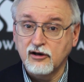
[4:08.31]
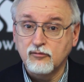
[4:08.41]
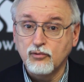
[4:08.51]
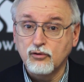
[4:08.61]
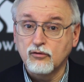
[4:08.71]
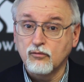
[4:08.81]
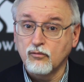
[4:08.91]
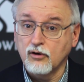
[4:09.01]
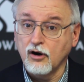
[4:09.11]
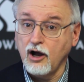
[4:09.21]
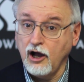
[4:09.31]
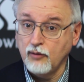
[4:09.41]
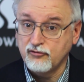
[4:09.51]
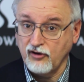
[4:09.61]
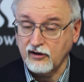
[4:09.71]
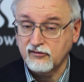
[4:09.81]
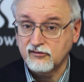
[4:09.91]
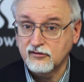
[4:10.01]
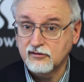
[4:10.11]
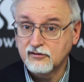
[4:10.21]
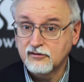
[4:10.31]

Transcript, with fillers: and moon were objects.